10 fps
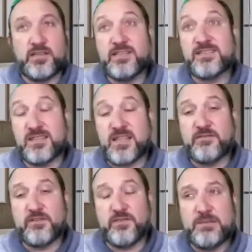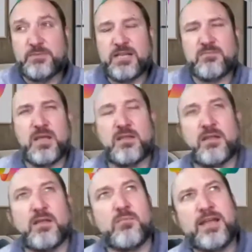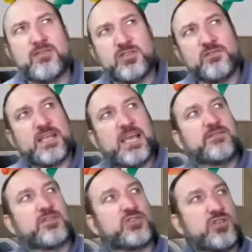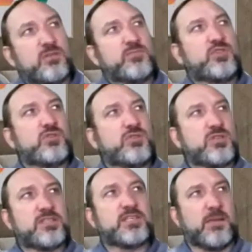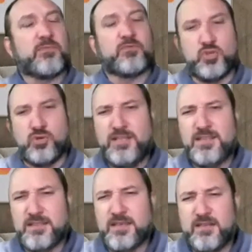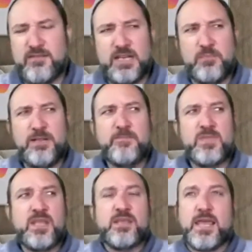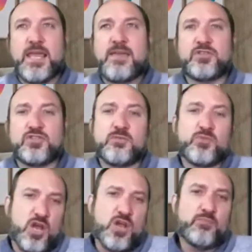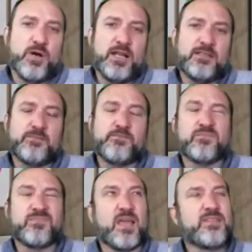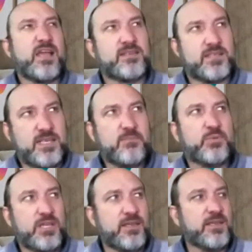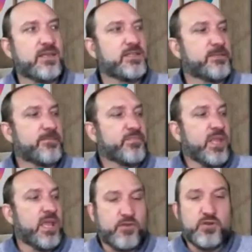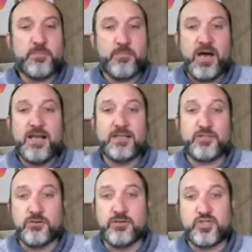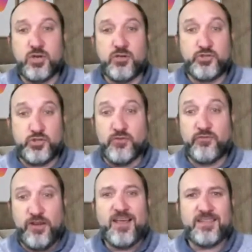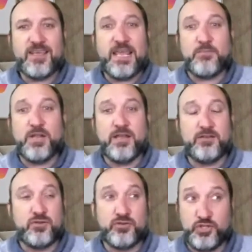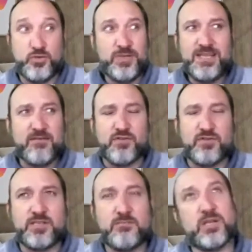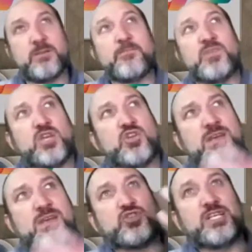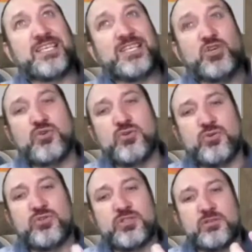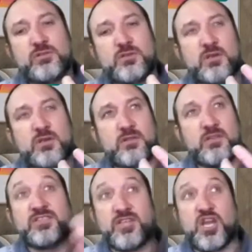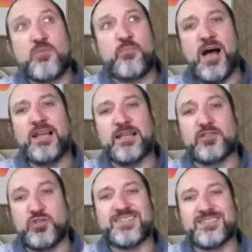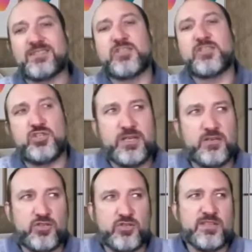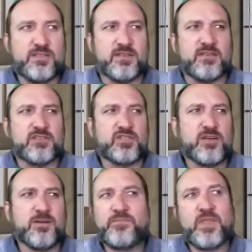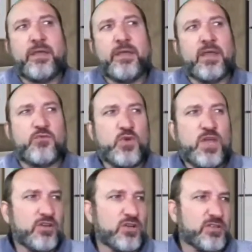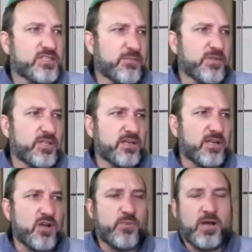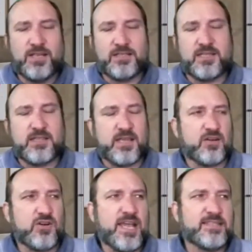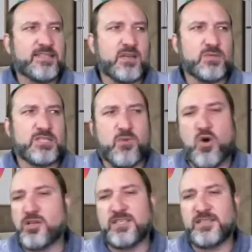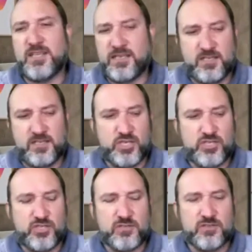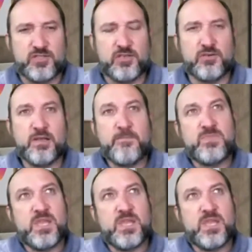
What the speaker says: things that they've developed, and Microsoft gave the term to this type of tooling that they're developing. They gave the term co-pilot, and the idea being is, if you're the pilot, you're in charge, you're flying the airplane, you're doing everything, but you actually use this co-pilot to assist you in doing things. So if we have a look at some of the co-pilots that they create, there was the marketing text suggestion. So